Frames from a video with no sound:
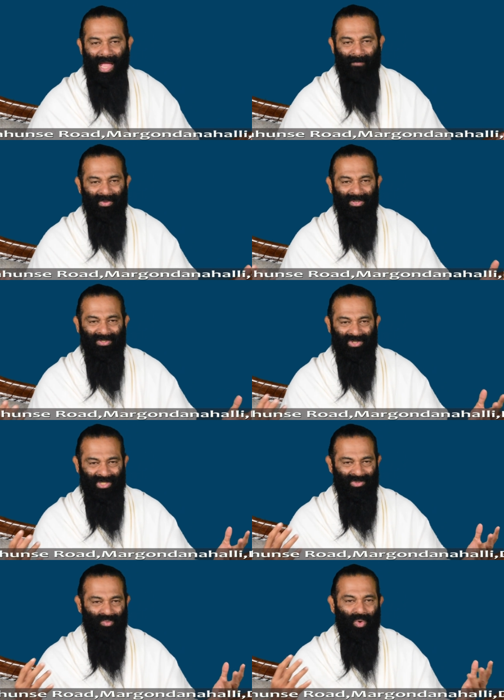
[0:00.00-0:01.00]
happiness
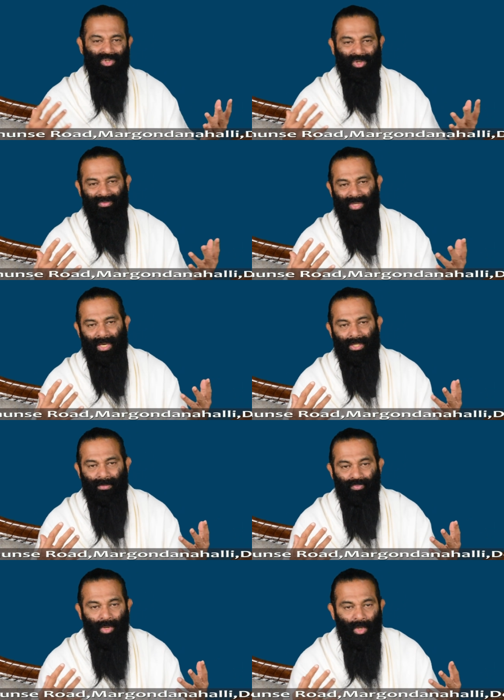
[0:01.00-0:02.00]
in what you have done it,
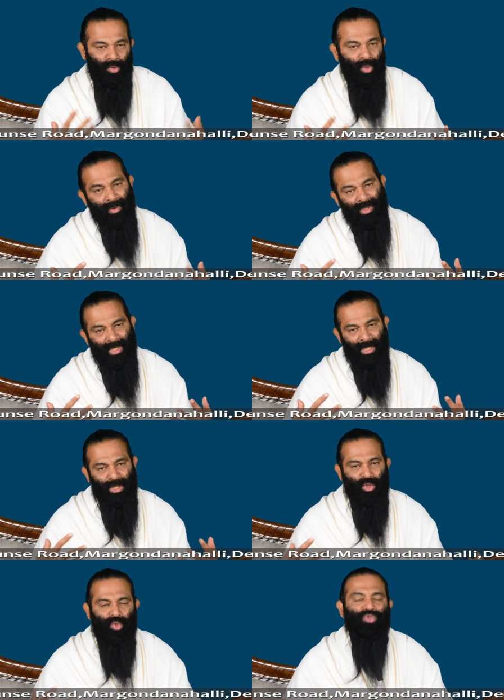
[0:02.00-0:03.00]
you have
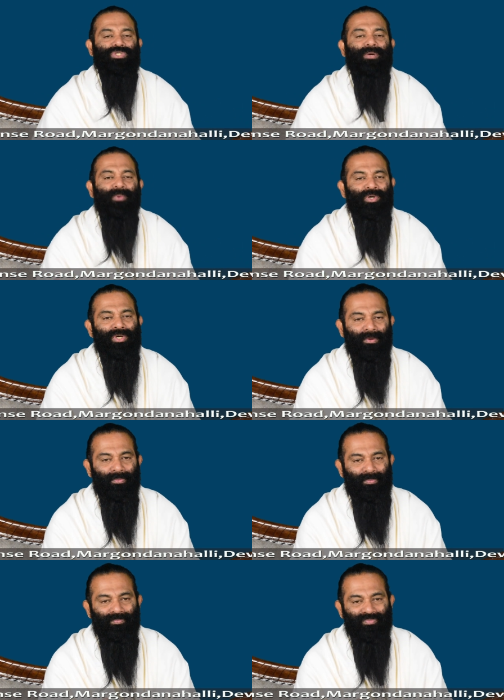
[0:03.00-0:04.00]
created huge amount of
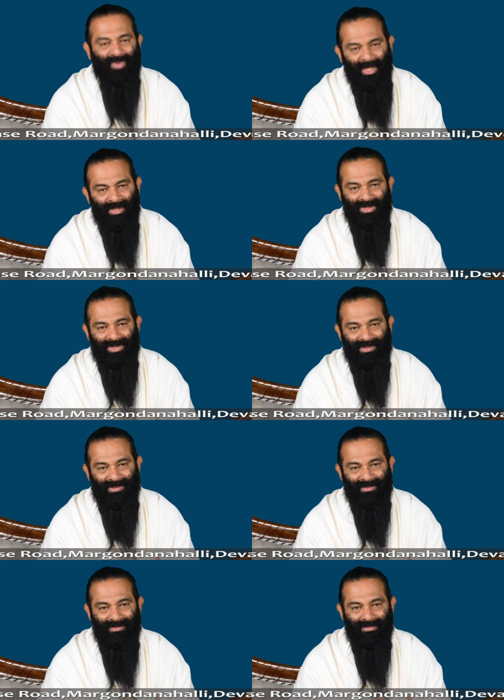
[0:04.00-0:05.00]
things
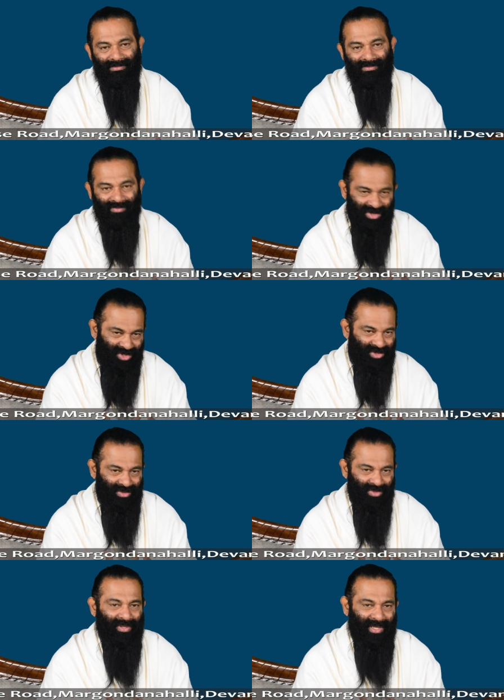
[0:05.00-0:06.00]
which
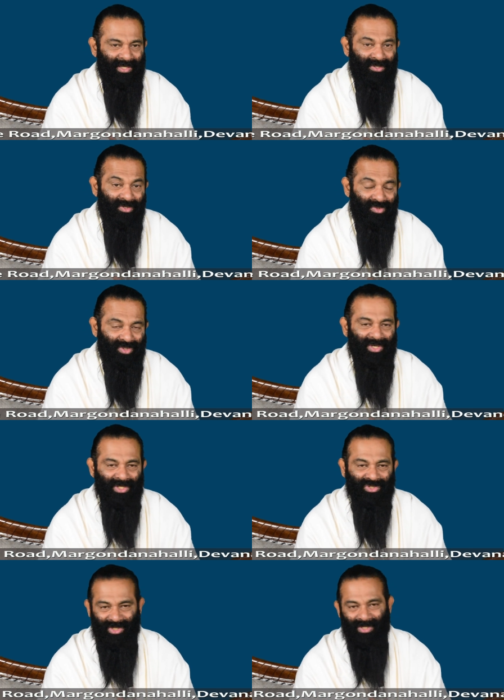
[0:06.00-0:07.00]
you are connected to the
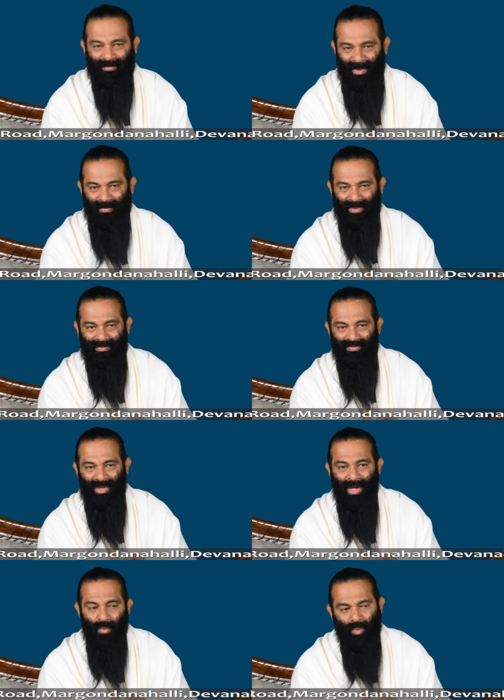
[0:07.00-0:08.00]
nature and the people.
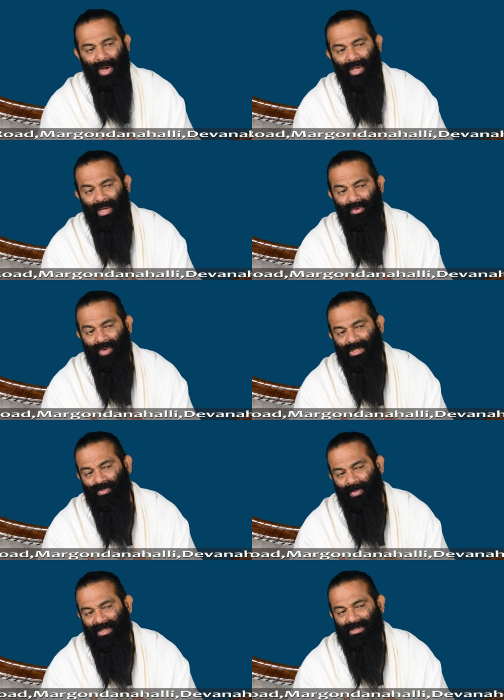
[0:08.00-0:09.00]
Why are you
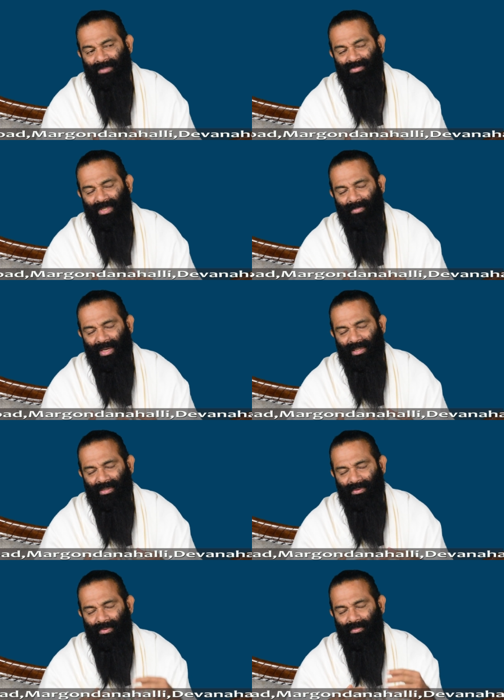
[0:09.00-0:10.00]
expecting something back?
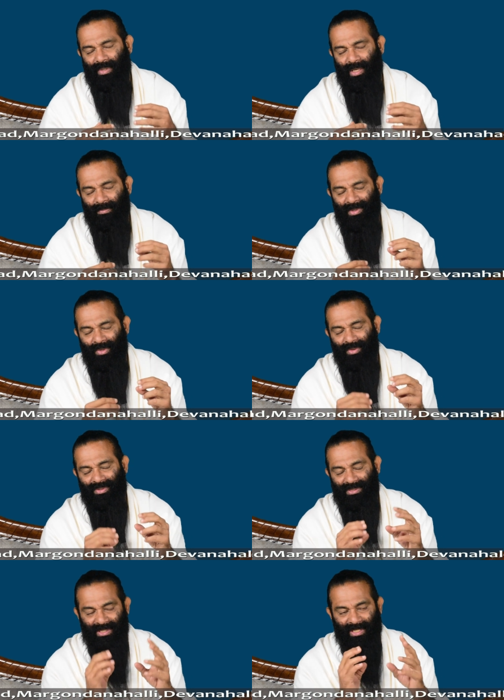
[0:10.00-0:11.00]
In um, Karma yoga
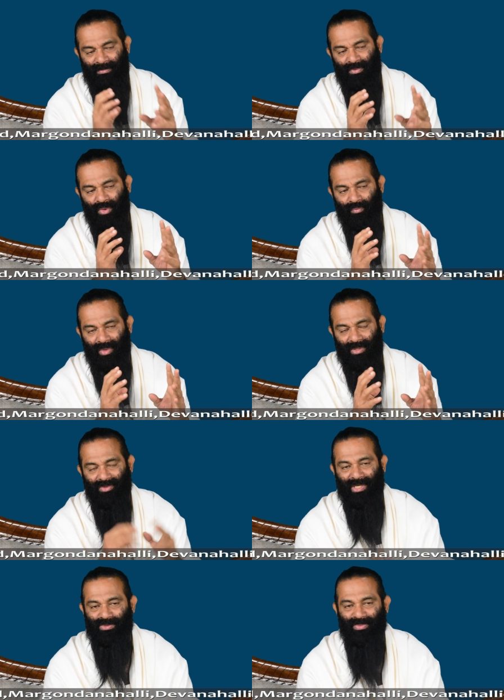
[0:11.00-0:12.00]
they say keep doing work
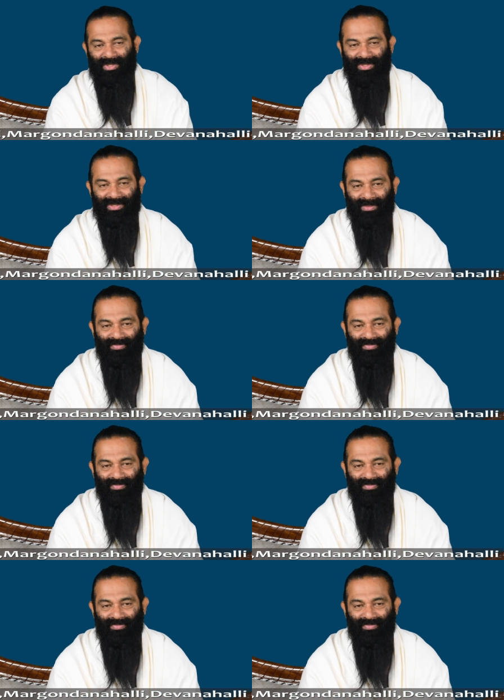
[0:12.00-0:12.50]
without expecting